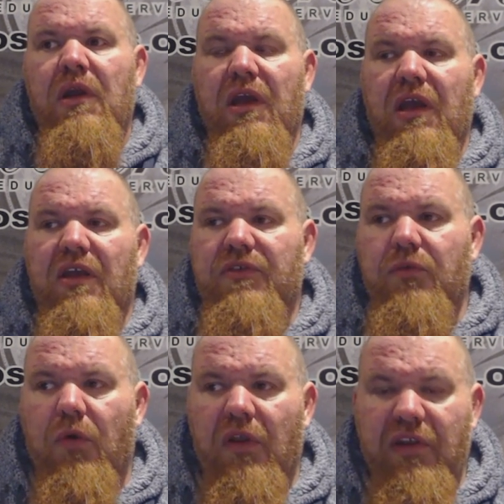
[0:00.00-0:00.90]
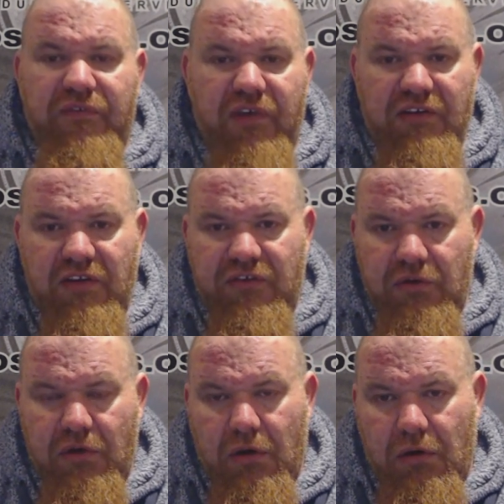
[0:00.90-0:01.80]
is what the effect is